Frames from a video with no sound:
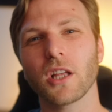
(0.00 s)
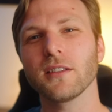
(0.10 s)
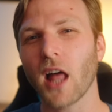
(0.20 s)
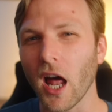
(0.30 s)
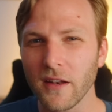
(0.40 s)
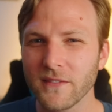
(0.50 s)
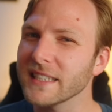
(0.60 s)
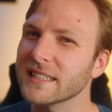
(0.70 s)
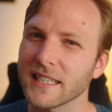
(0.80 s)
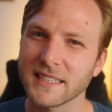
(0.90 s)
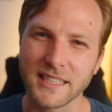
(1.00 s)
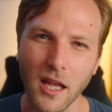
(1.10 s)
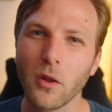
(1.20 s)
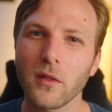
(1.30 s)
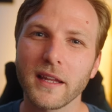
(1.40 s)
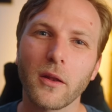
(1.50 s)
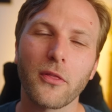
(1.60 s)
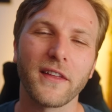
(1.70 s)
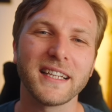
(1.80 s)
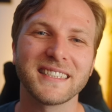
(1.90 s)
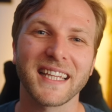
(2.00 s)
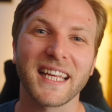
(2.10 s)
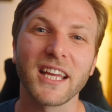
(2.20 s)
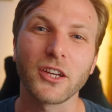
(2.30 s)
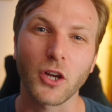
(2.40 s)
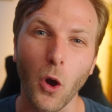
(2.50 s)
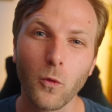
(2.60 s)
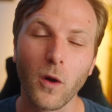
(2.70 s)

a lot of these subtle little things that can go